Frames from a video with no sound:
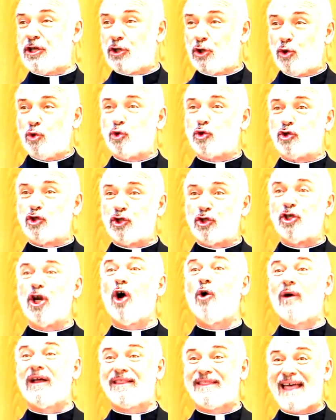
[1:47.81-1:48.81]
that you should
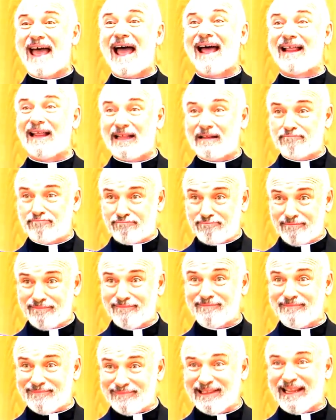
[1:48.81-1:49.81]
know at that
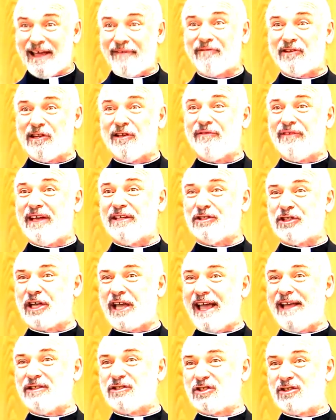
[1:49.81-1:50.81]
level of
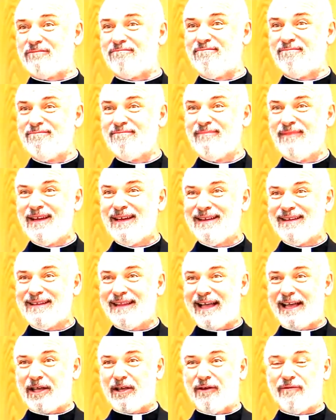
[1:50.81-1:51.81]
education.
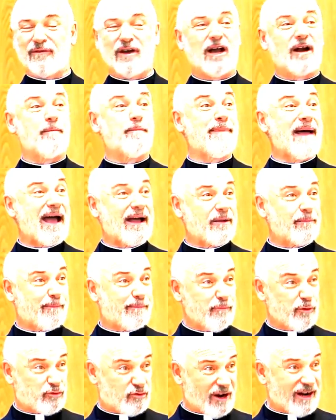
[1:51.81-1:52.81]
Like you've got a bat,
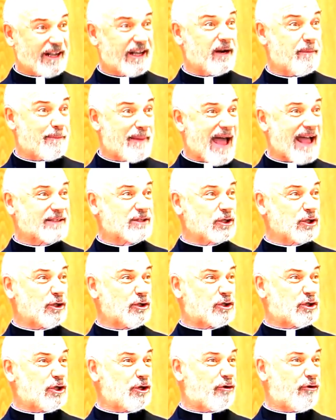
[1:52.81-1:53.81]
you're trying to get a
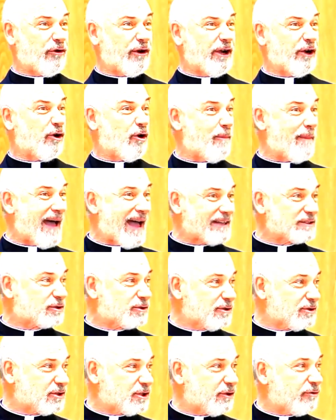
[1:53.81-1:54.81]
bachelor's degree or a
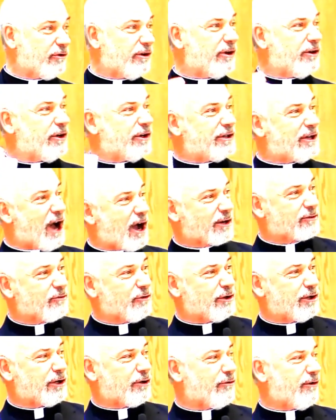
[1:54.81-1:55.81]
master's degree or a
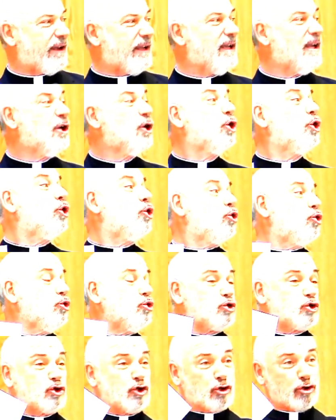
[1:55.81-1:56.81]
doctorate degree,
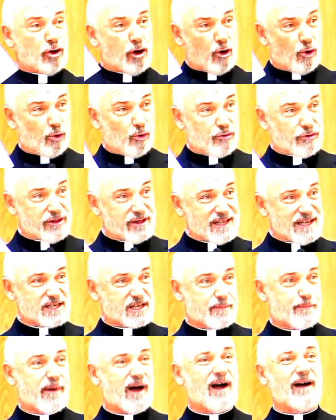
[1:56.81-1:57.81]
you should know
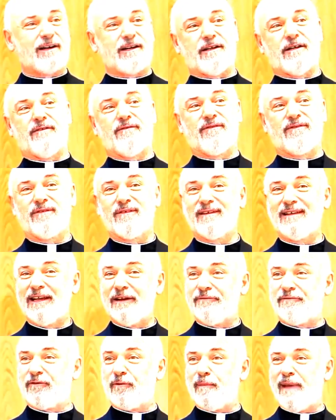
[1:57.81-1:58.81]
this body of
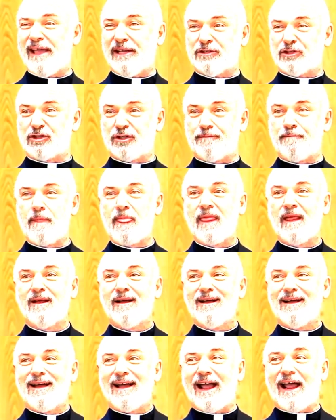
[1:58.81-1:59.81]
information.
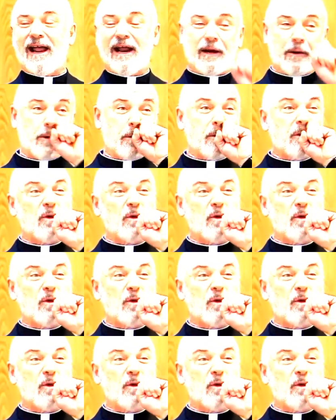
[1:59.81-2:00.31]
And